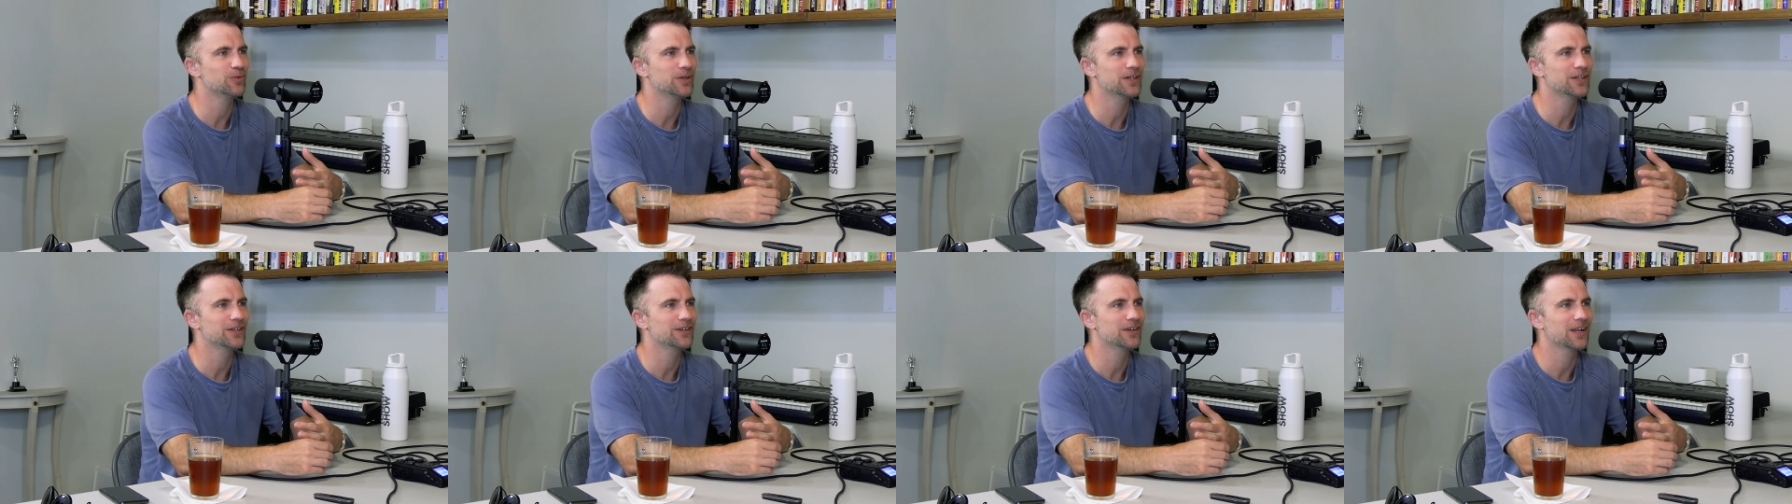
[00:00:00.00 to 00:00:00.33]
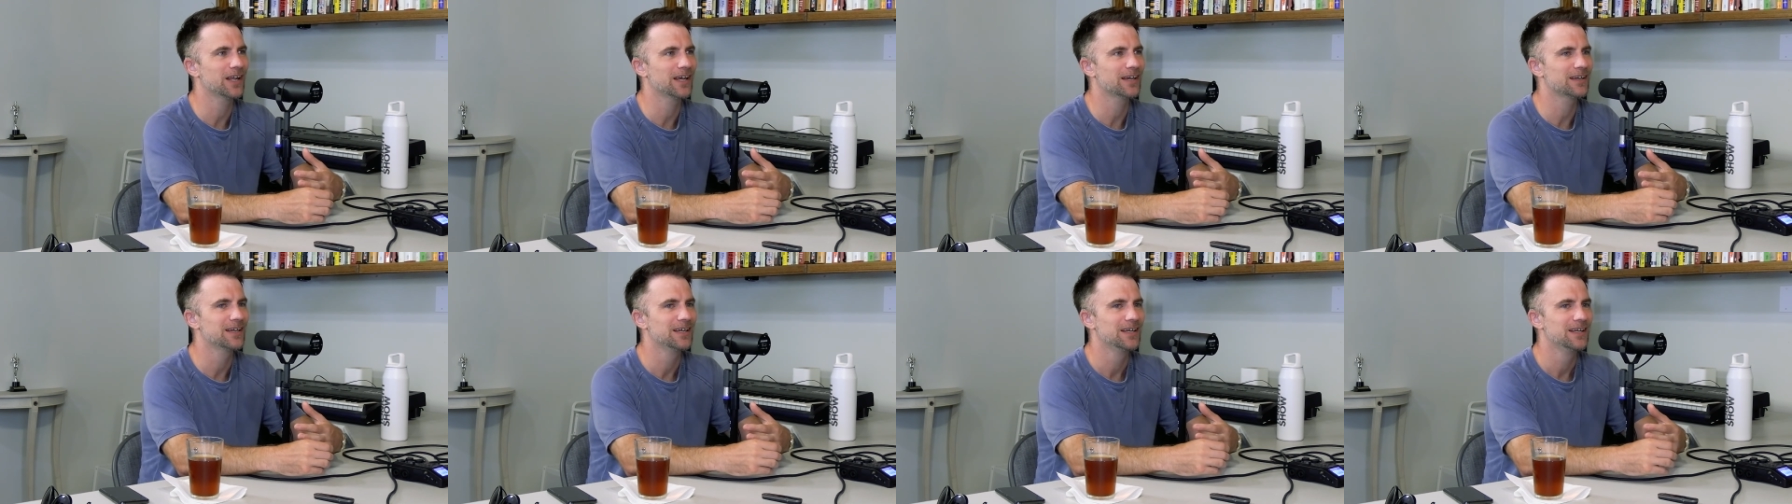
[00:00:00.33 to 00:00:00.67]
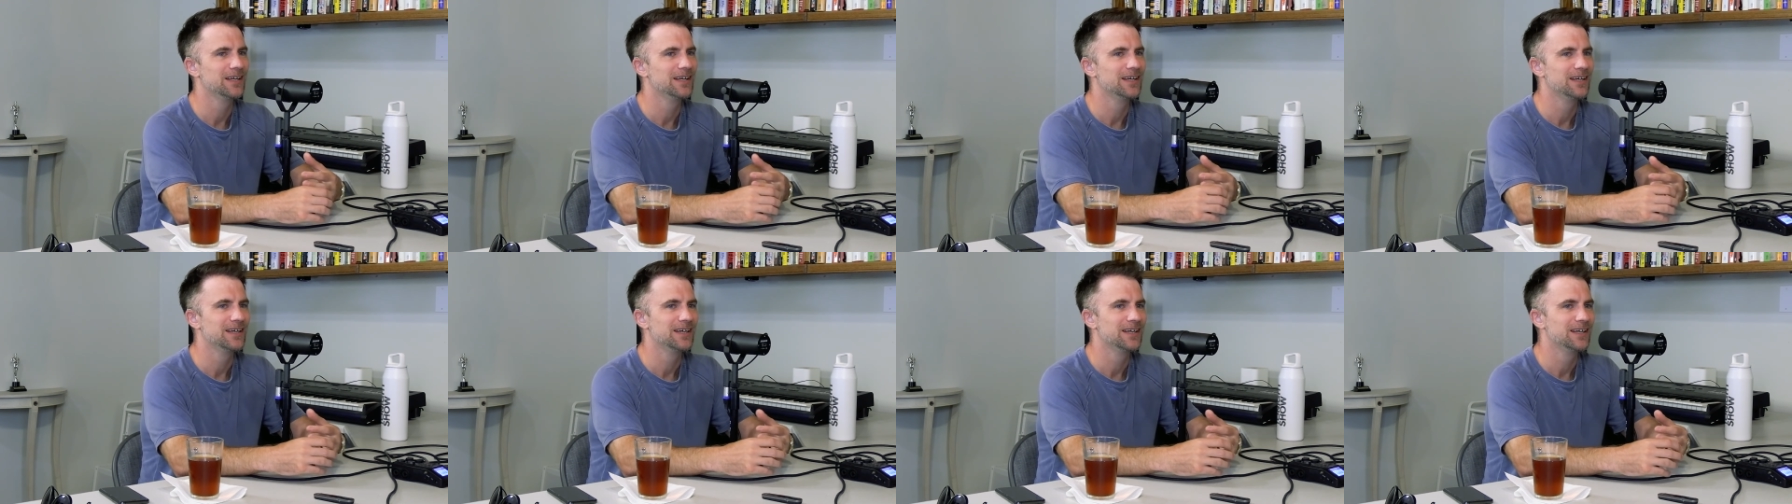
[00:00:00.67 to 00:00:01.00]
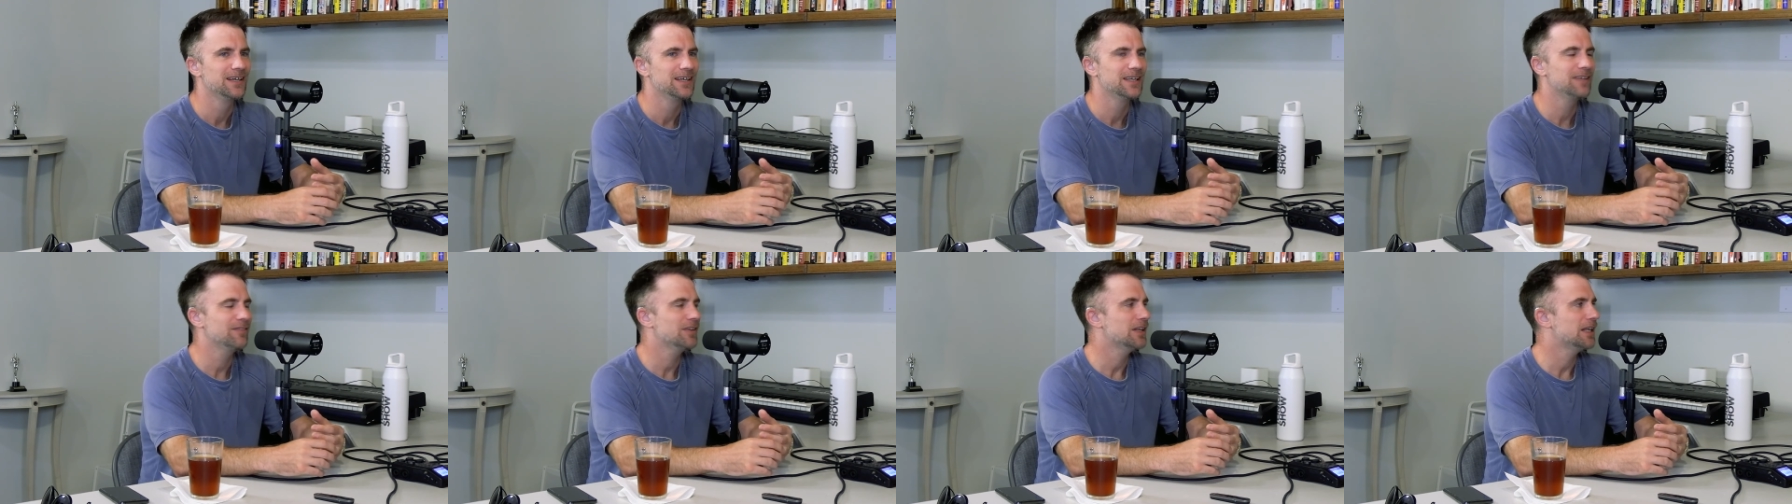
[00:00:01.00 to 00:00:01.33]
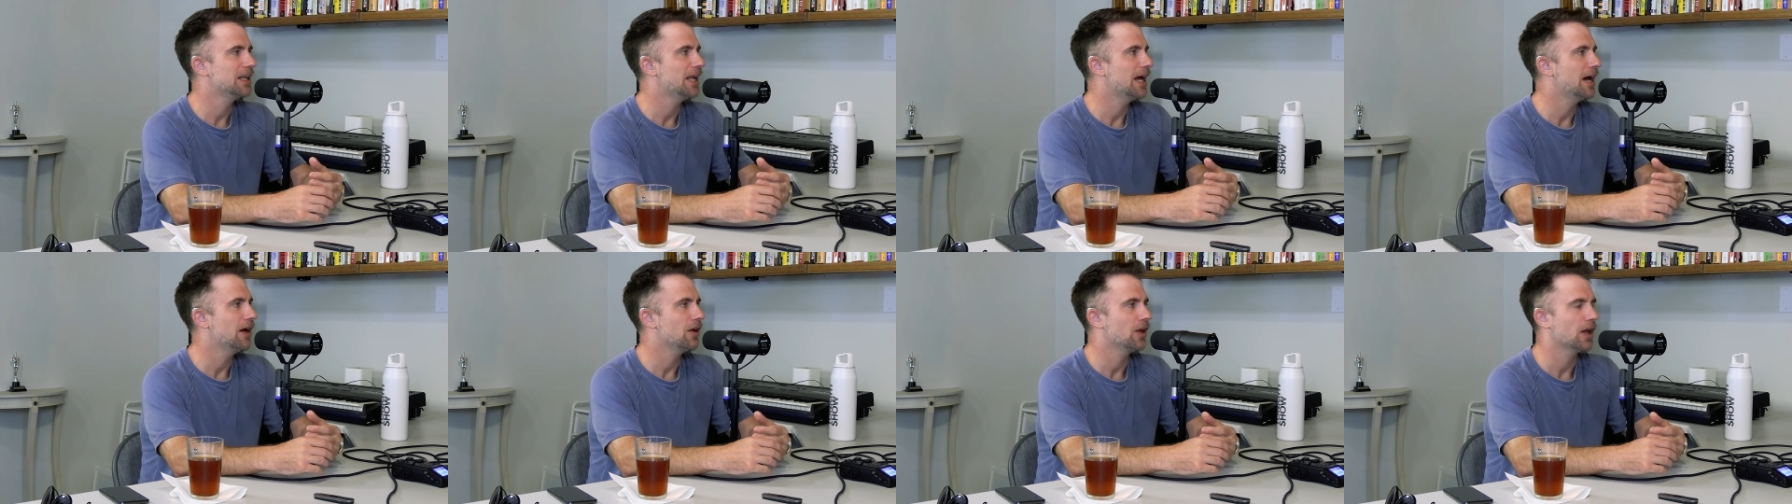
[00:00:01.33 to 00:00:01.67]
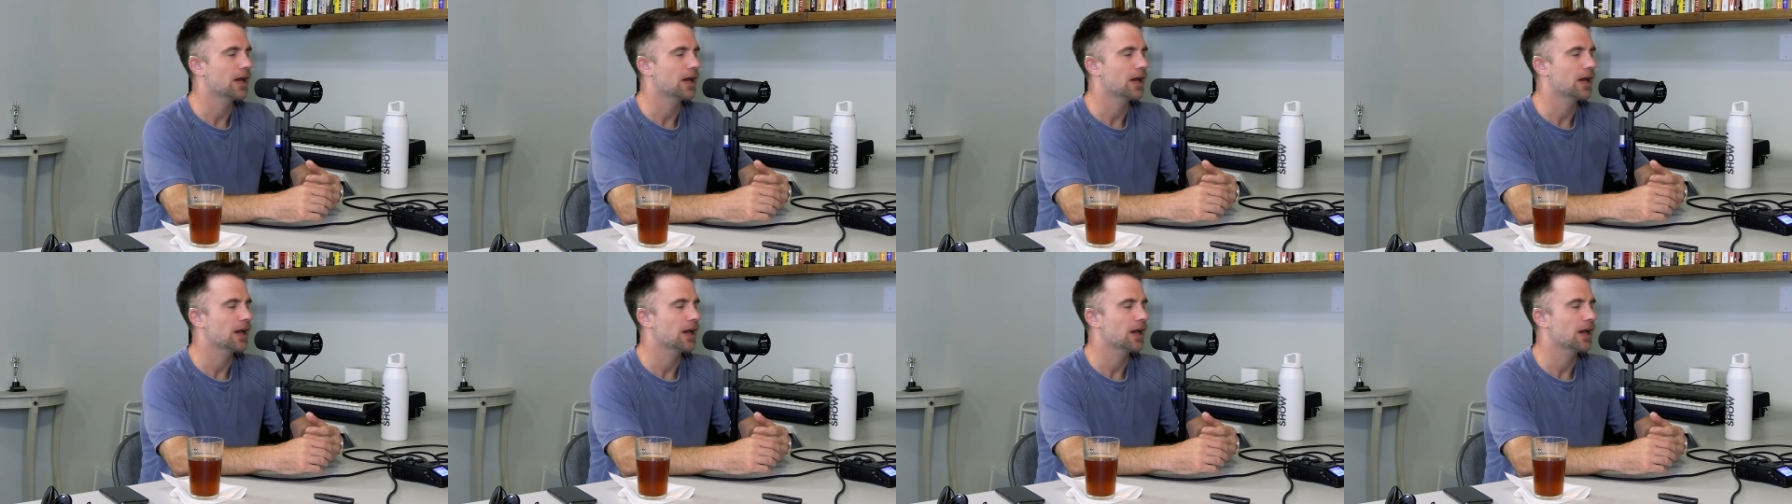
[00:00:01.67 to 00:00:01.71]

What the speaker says: Where you're like, even now,